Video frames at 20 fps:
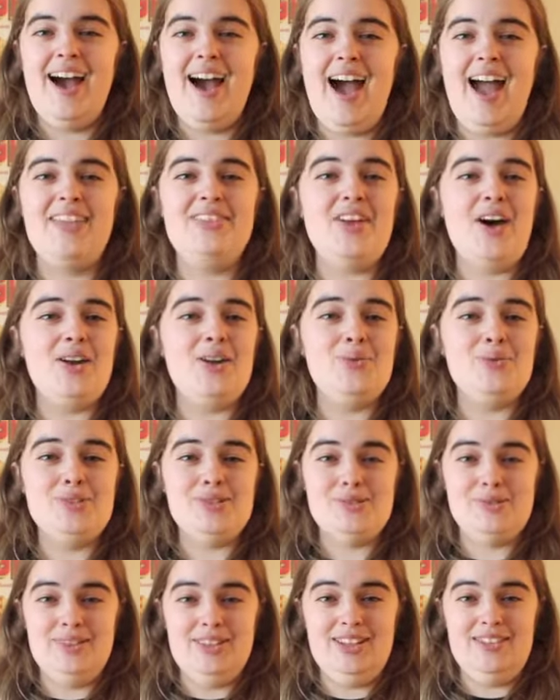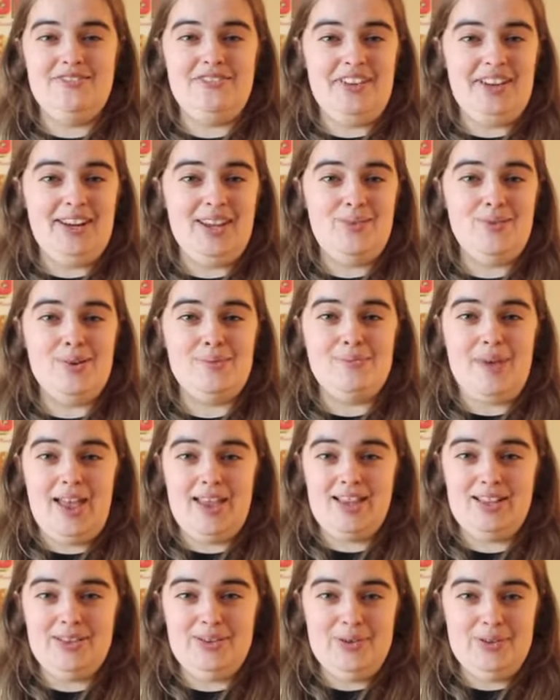I thought it was really funny when
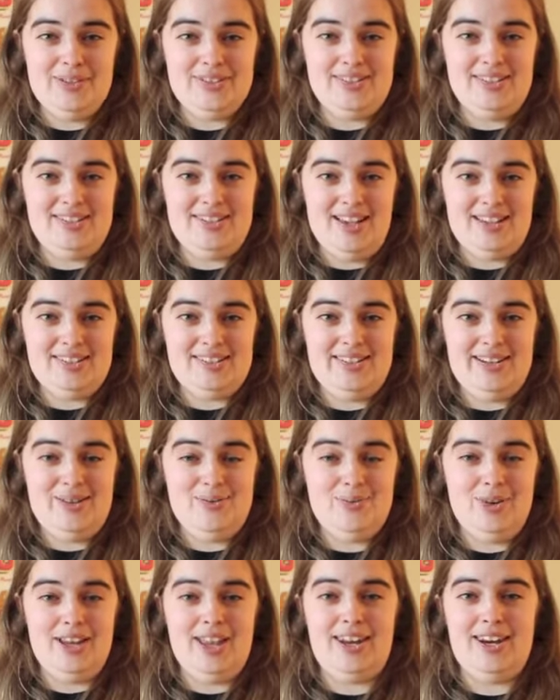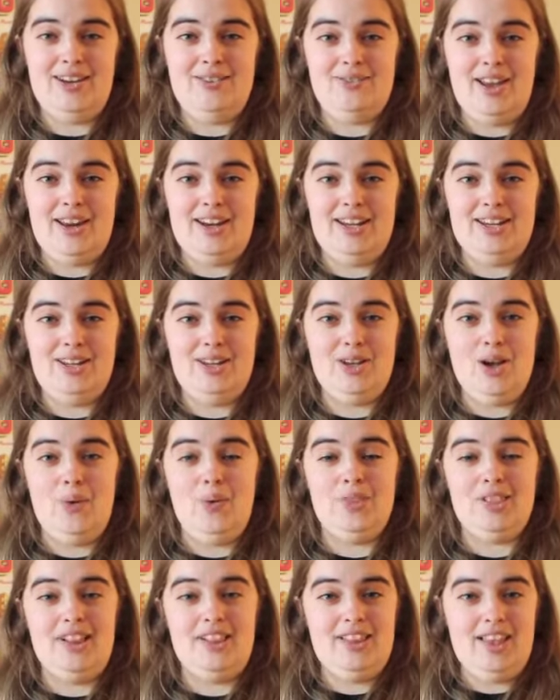Mike, Lucas, and Dustin were getting ready to go
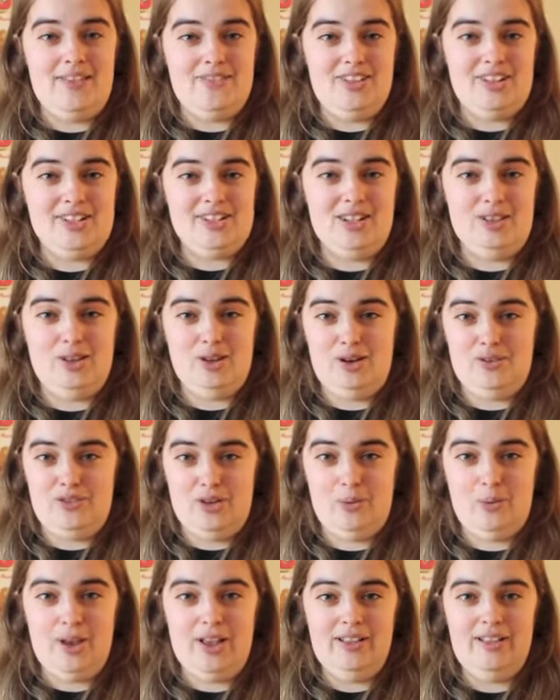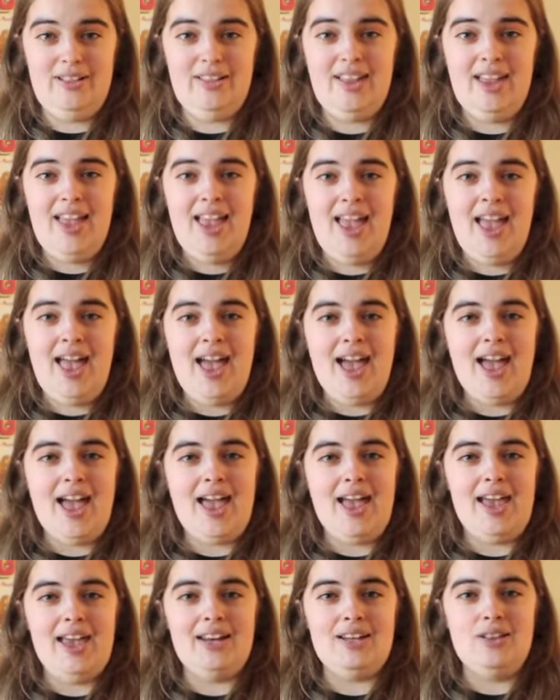with Eleven to look for Will,
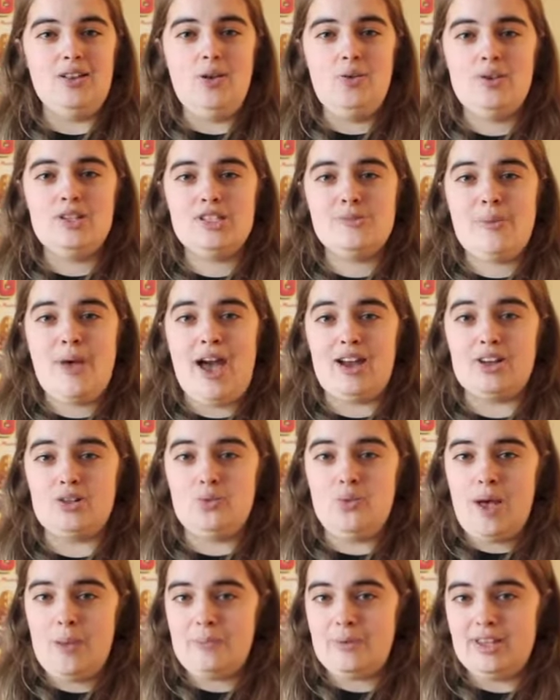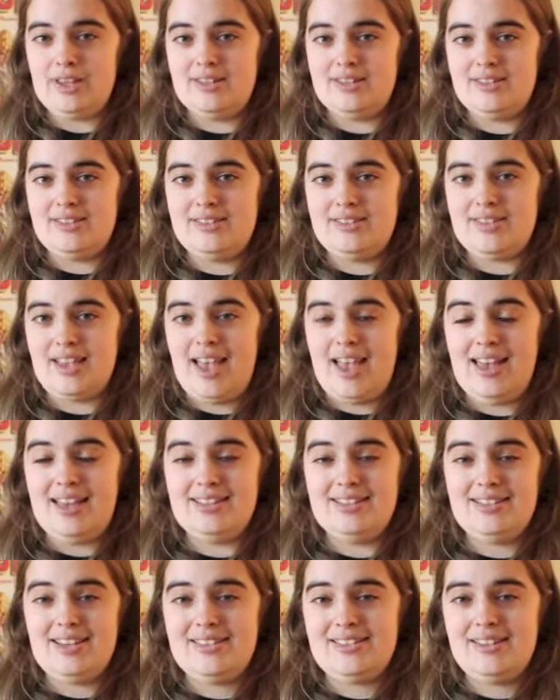and Lucas packed weapons
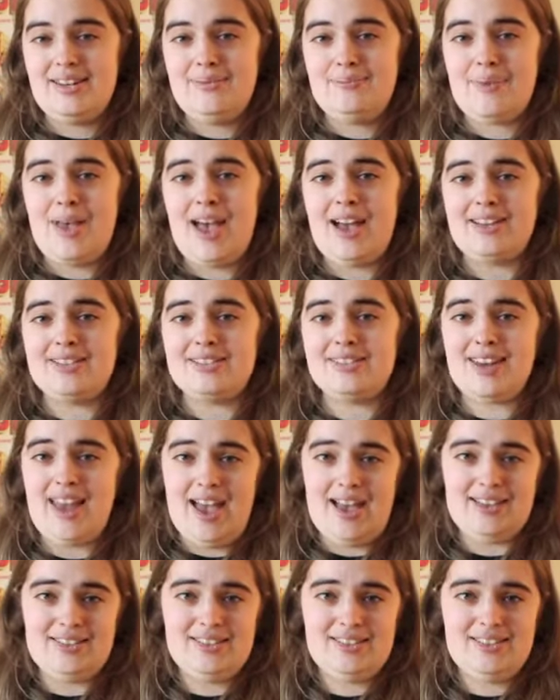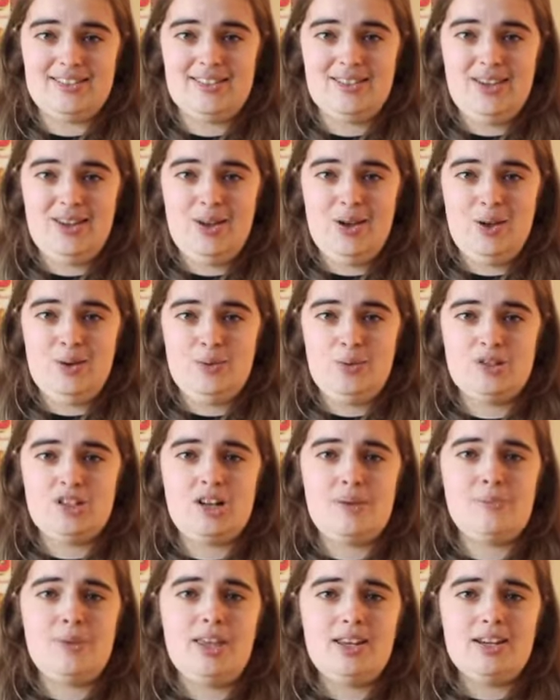and Dustin packed snacks. Which,
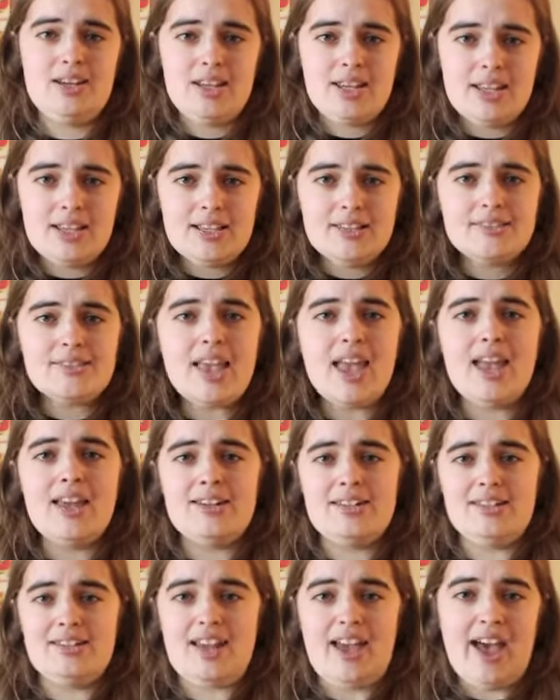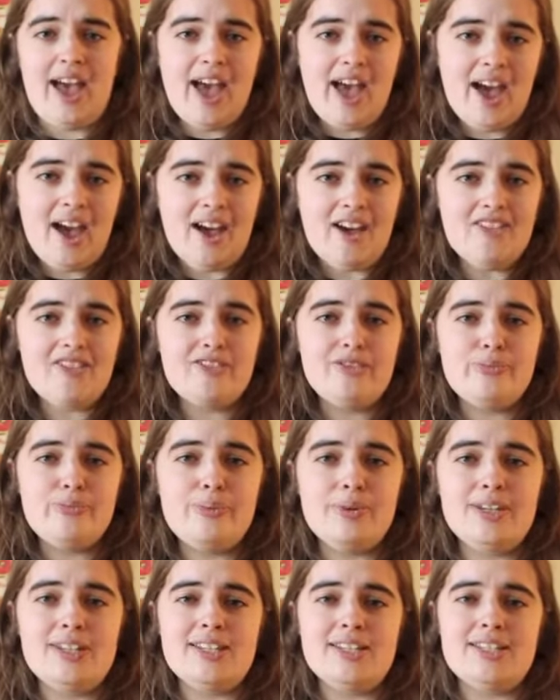I mean, is handy to have,
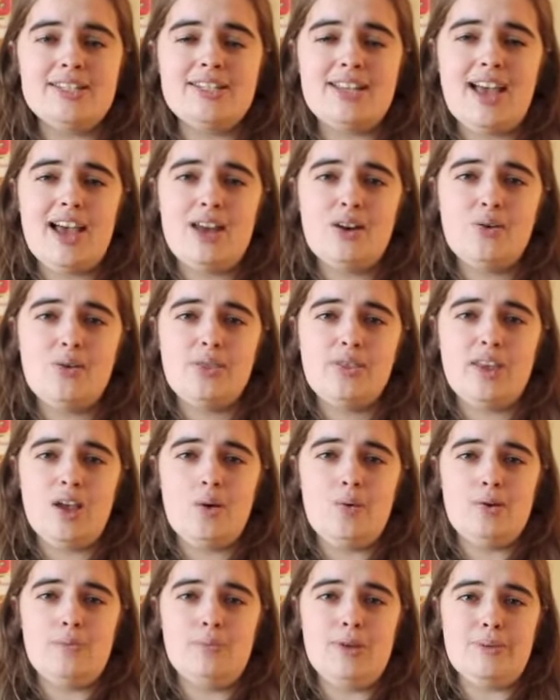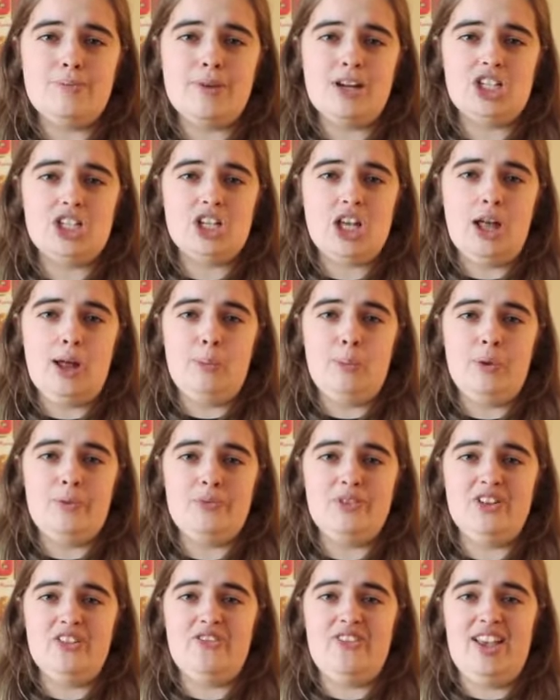but I don't think would be much help
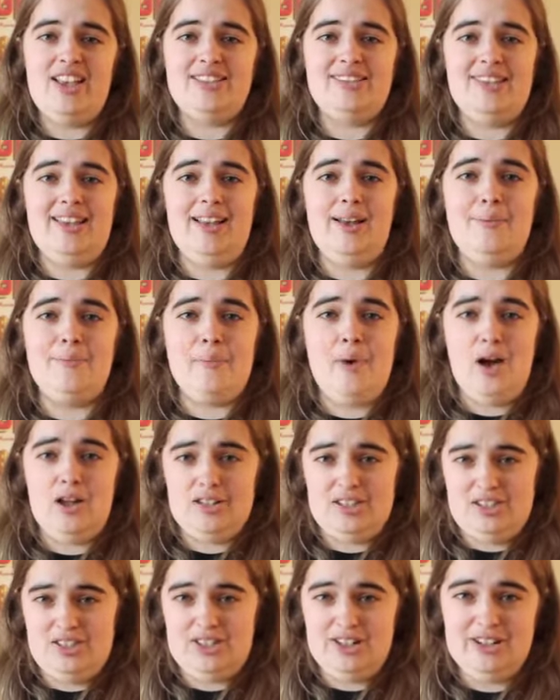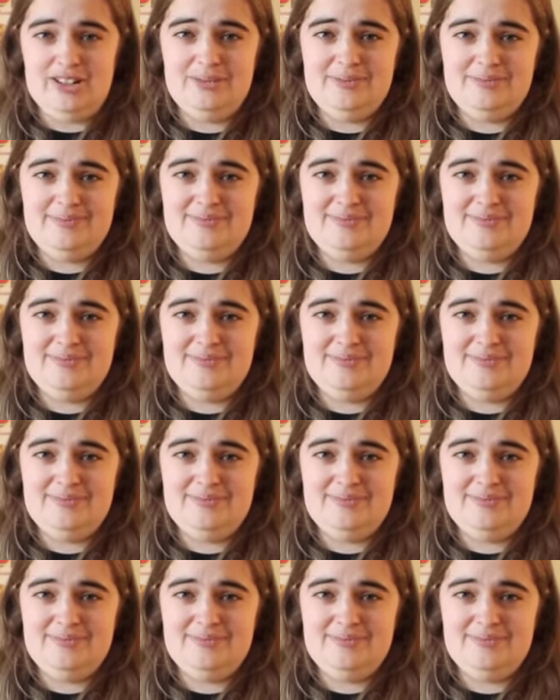if you're facing a monster.